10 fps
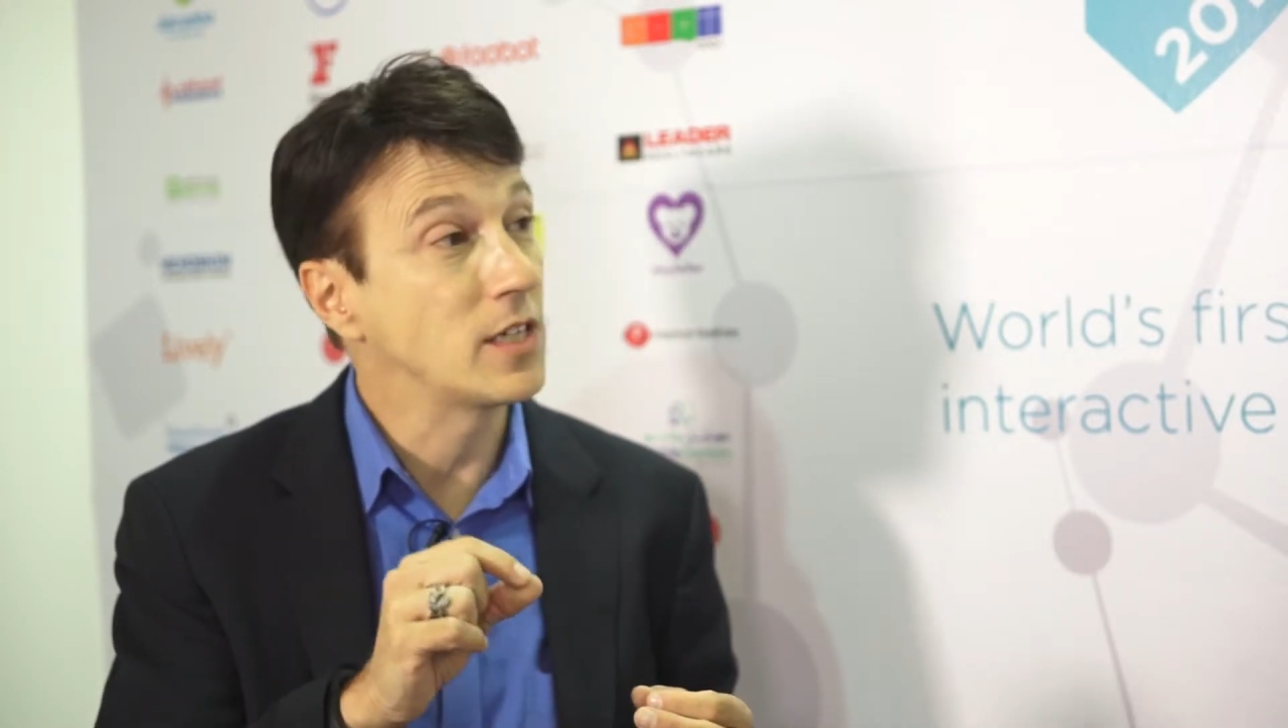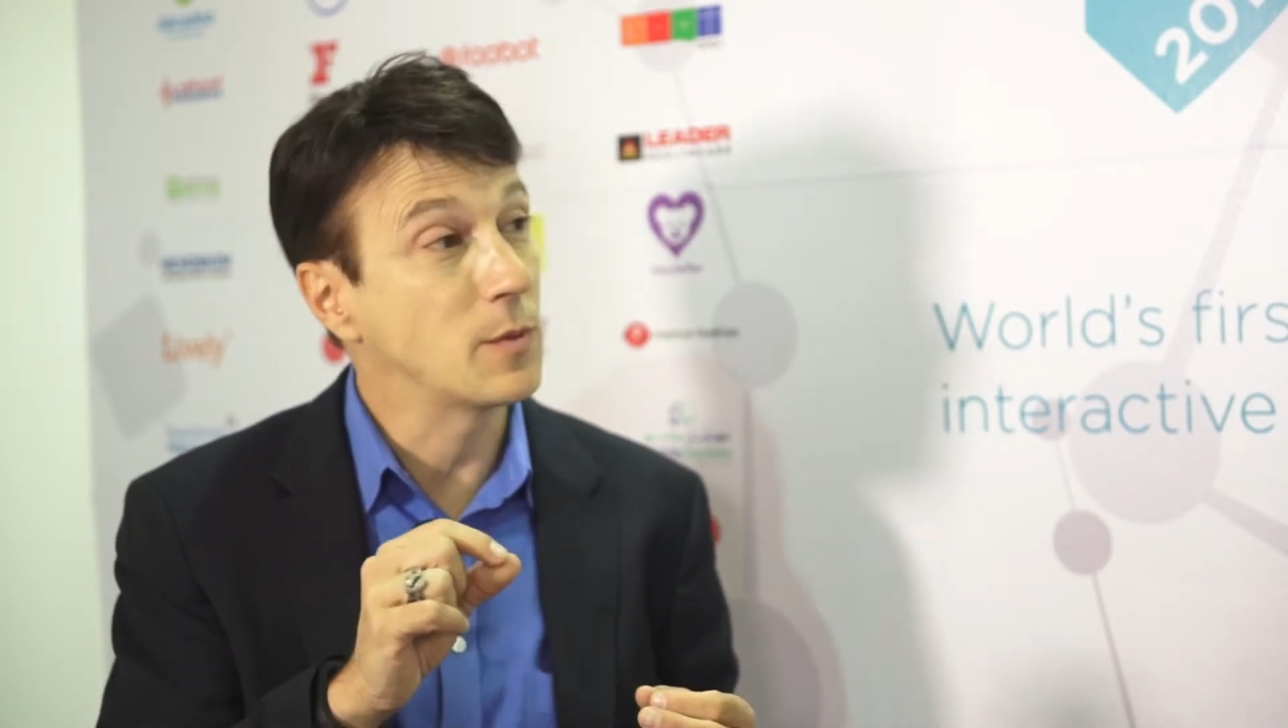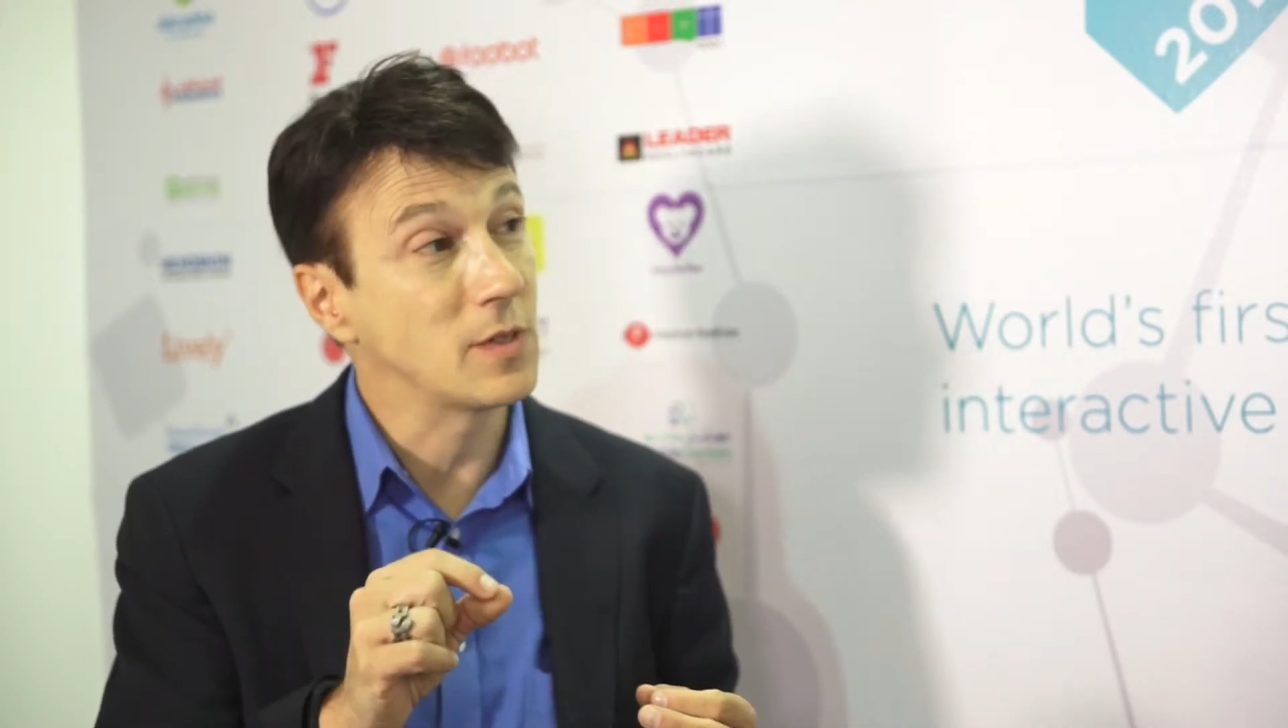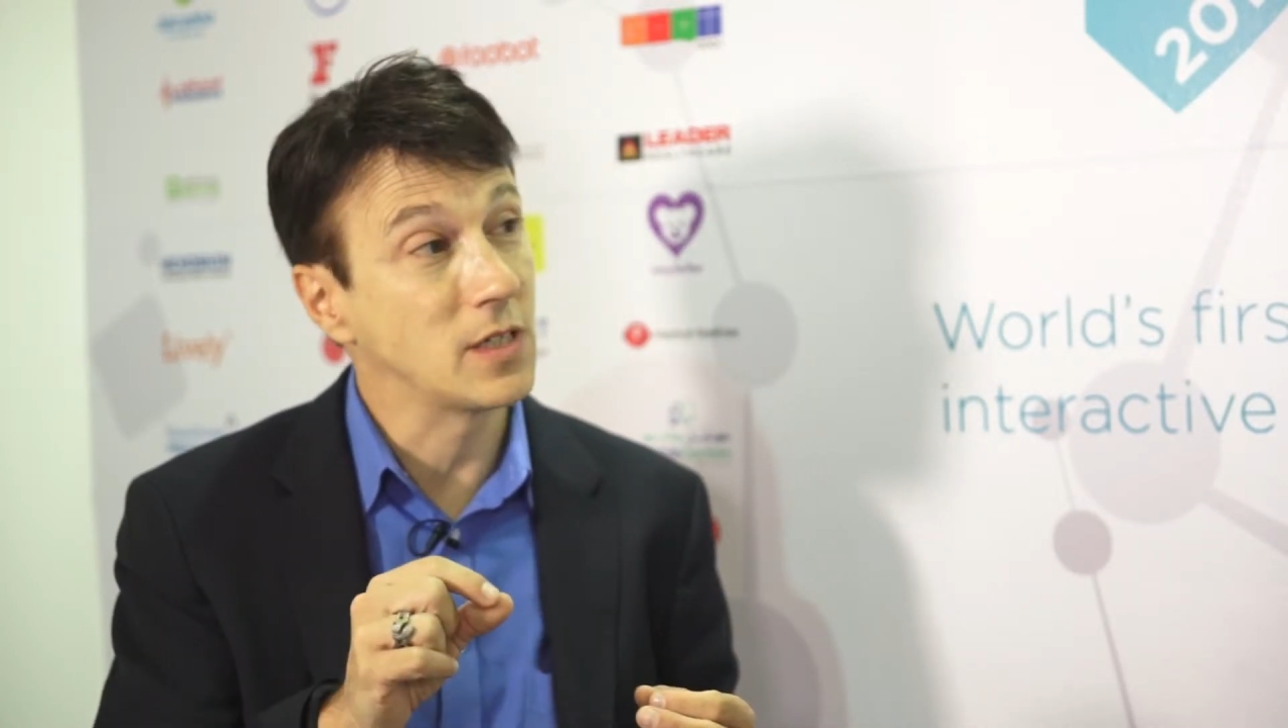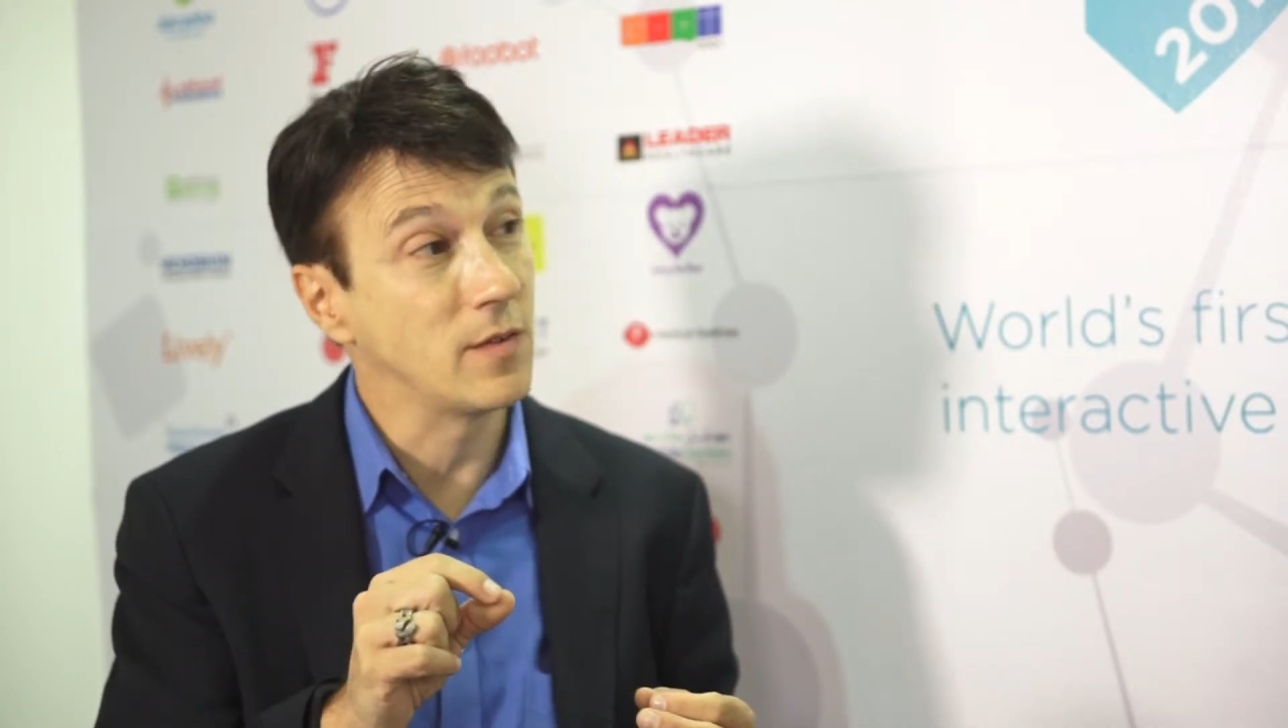
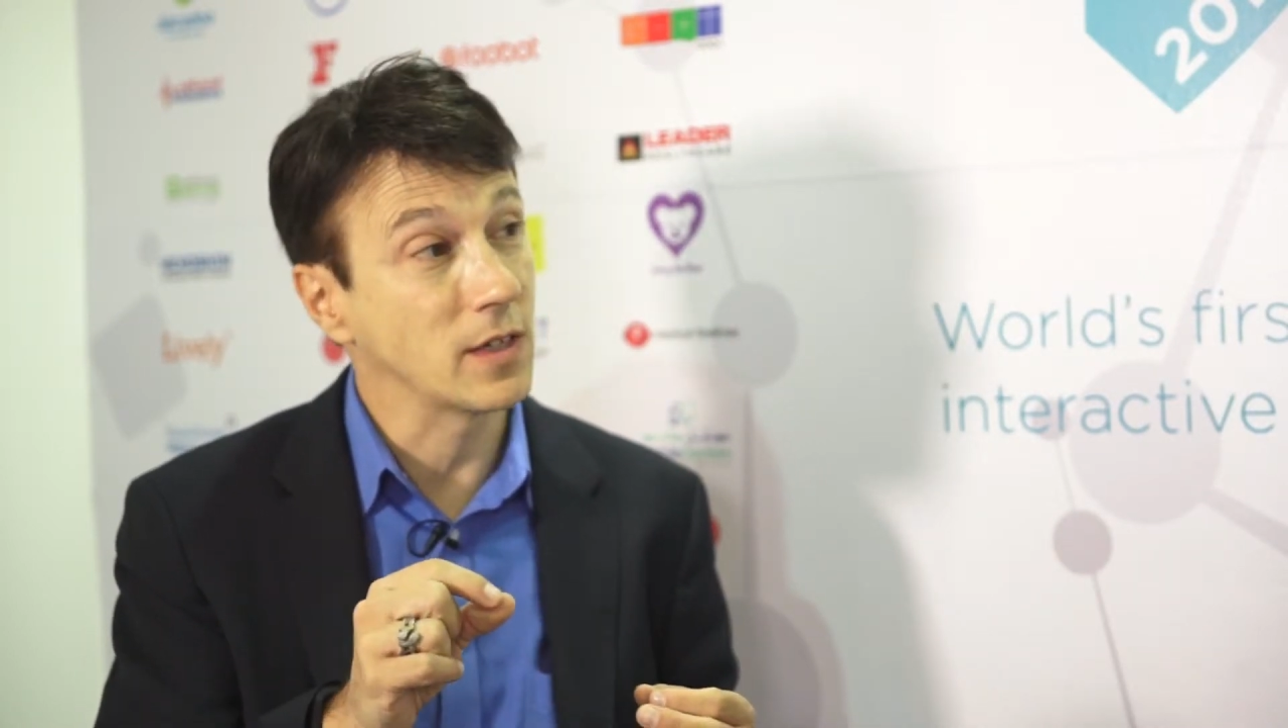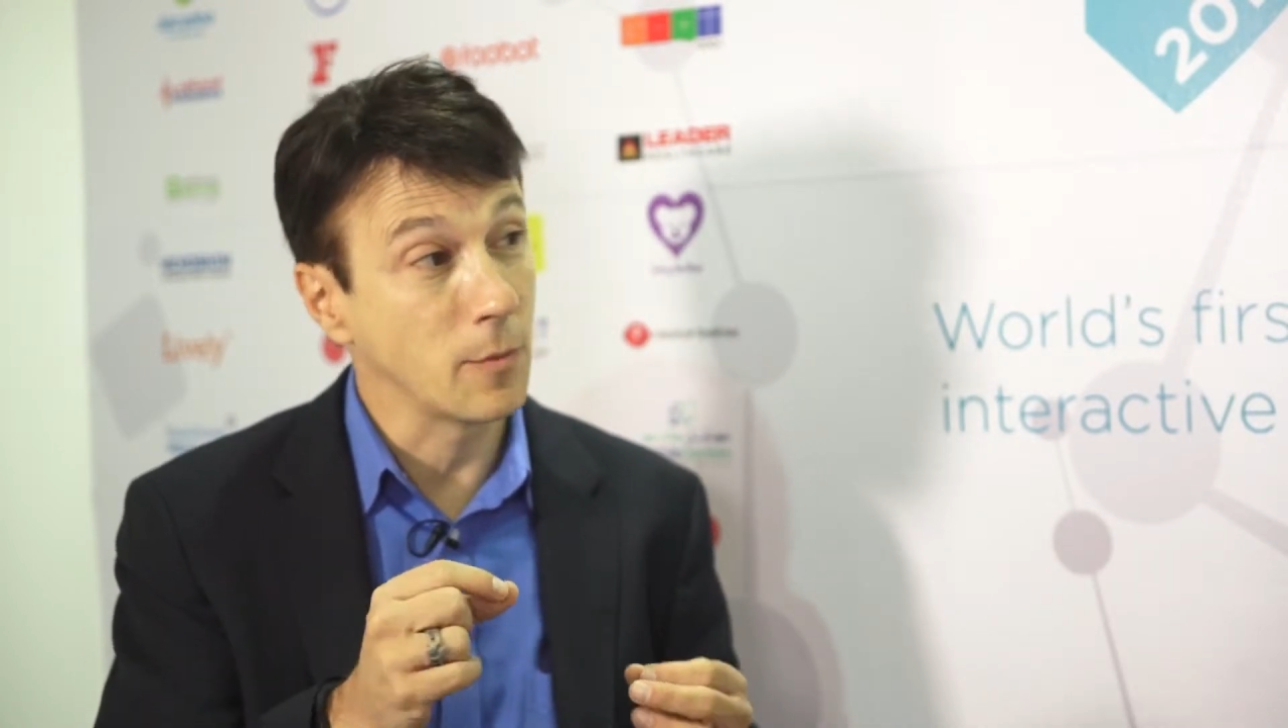specific